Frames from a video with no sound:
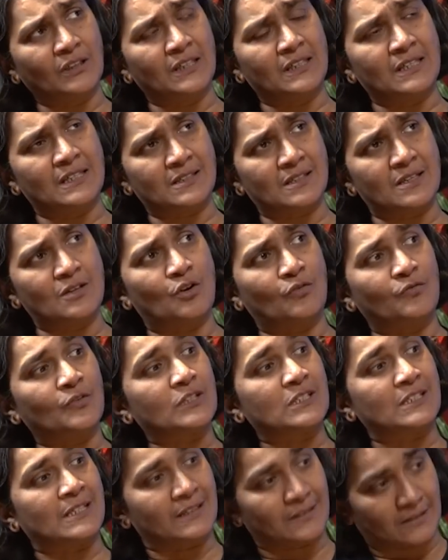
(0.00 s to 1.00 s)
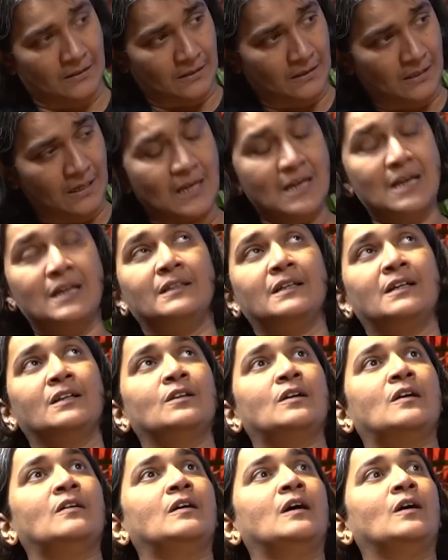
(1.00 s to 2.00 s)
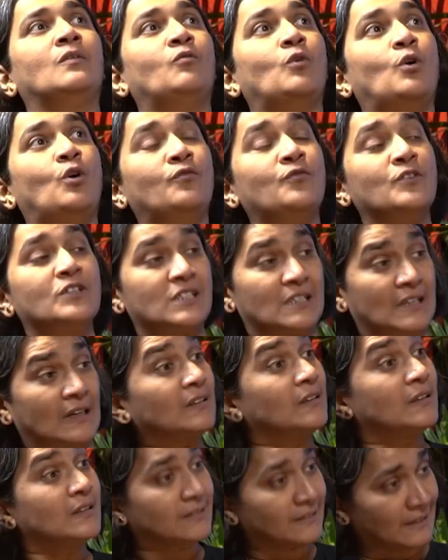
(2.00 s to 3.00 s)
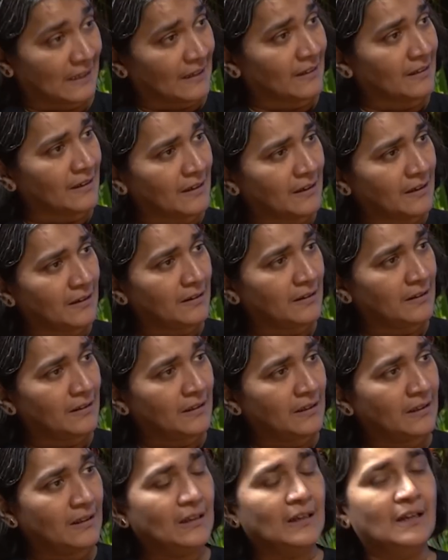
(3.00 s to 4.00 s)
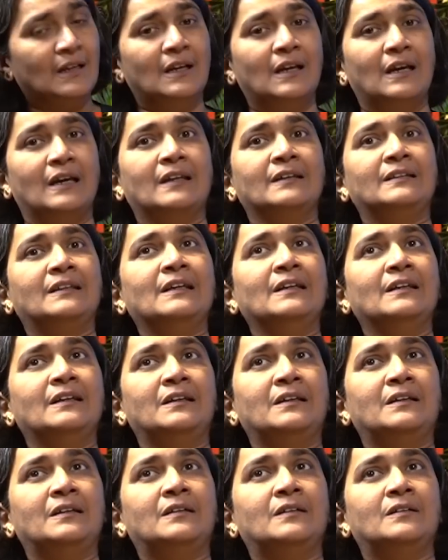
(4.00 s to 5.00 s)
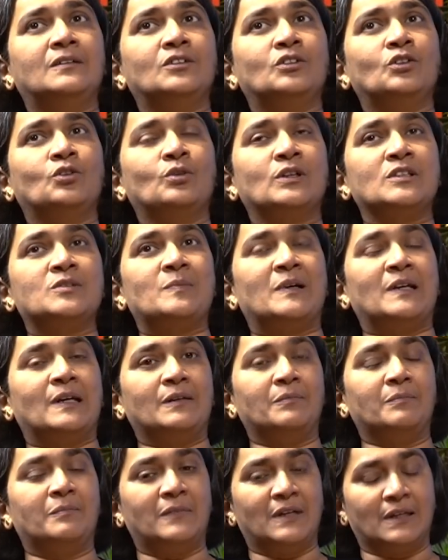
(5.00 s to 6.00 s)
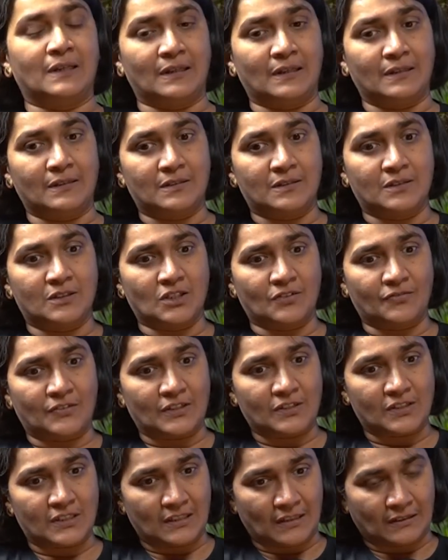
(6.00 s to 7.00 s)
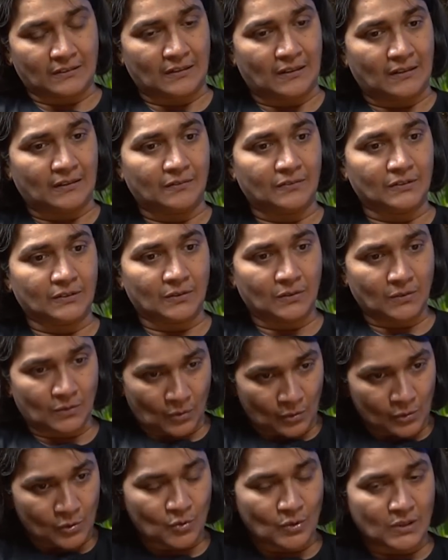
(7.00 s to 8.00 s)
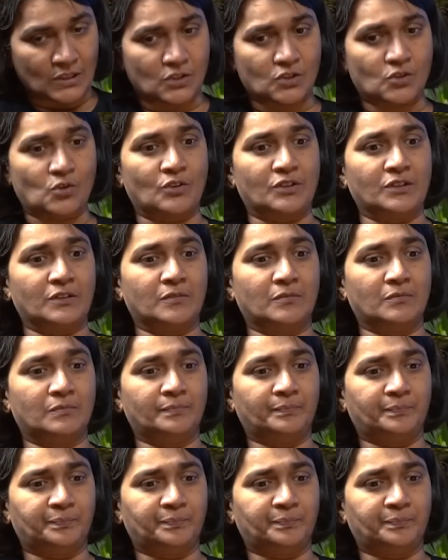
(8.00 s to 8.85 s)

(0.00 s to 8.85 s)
necessarily offers lessons. I think it offers an understanding. Yeah. And I think, as my dear friend Srinath Raghavan, also a historian,